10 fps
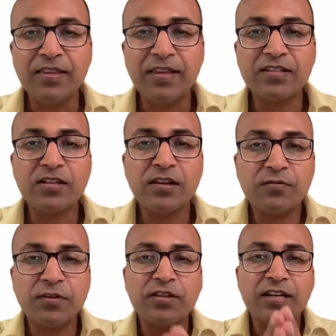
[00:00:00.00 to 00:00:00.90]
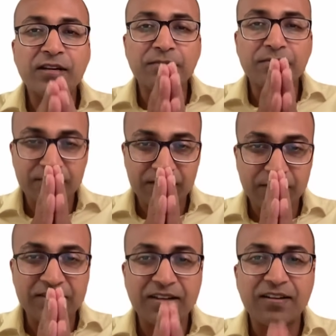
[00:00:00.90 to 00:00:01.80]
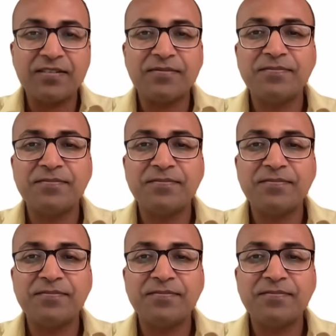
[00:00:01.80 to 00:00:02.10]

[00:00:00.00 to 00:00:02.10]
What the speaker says: Thanks a lot for your time. Namaskar.